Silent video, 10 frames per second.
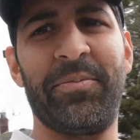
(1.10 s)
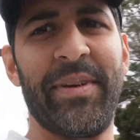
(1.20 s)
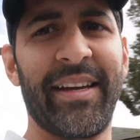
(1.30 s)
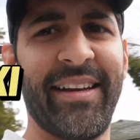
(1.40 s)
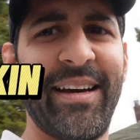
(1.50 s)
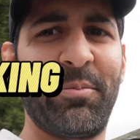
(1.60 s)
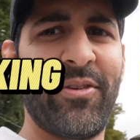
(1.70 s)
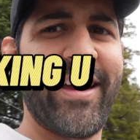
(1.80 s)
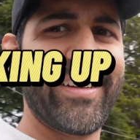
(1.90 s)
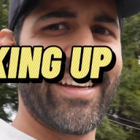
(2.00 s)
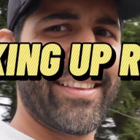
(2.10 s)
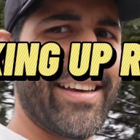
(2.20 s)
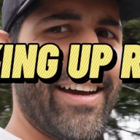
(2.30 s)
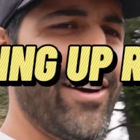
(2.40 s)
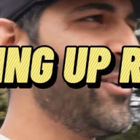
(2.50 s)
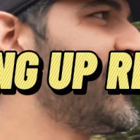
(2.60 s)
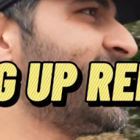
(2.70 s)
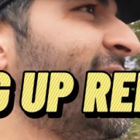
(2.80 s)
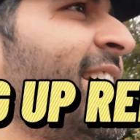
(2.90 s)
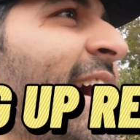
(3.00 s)
picking up rent at the house.
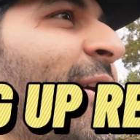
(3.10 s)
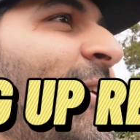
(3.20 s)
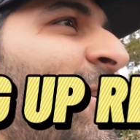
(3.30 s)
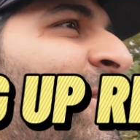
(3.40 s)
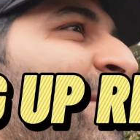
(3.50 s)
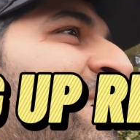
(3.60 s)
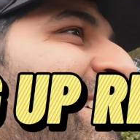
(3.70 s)
How are you?